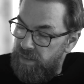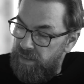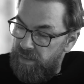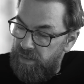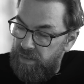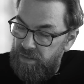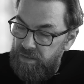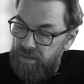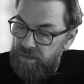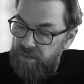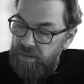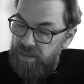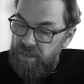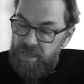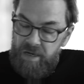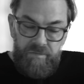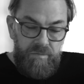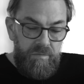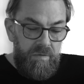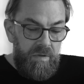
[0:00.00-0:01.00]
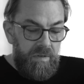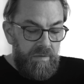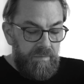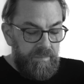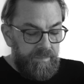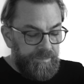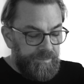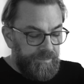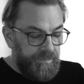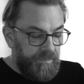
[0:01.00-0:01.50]
And here I have one.
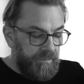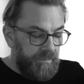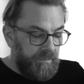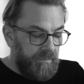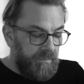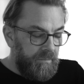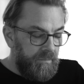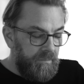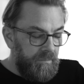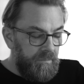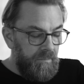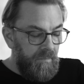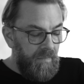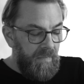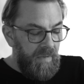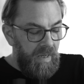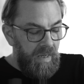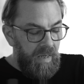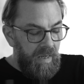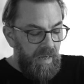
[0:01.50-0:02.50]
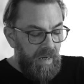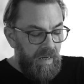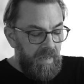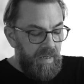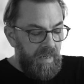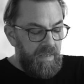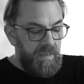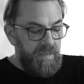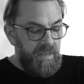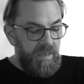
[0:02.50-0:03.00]
And
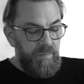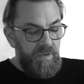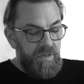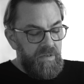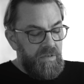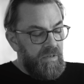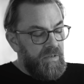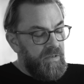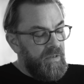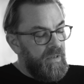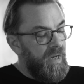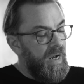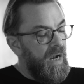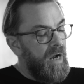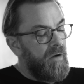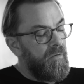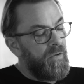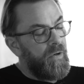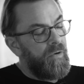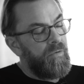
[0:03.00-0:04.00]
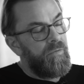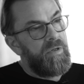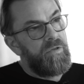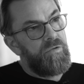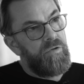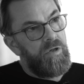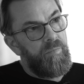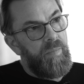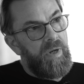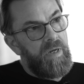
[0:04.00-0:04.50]
that's simply just, I will go
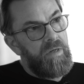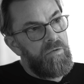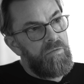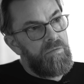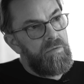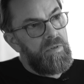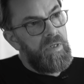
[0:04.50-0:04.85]
into the menu